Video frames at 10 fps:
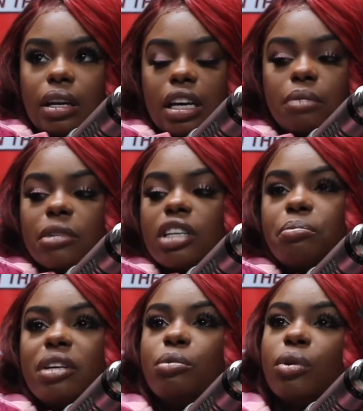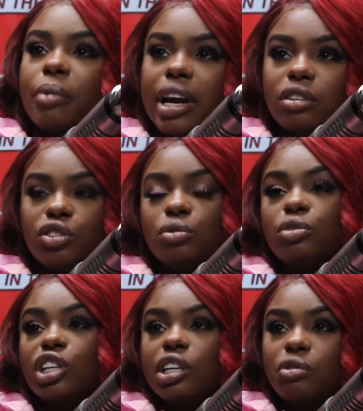Keep good people around you,
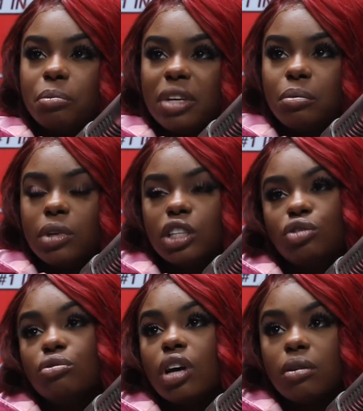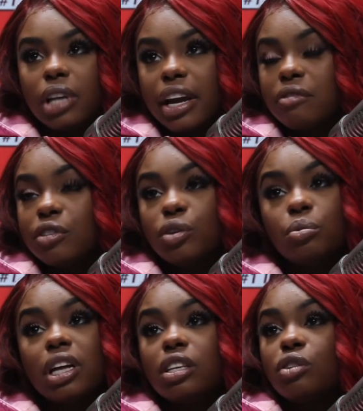genuine people that you know down for you,
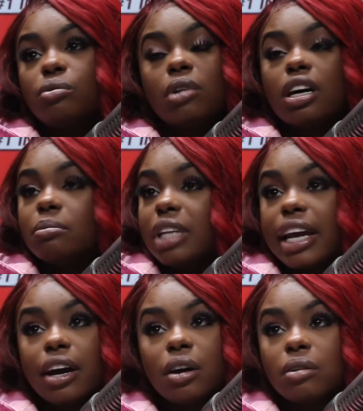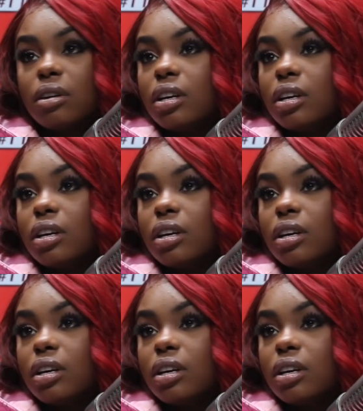whether you up, down.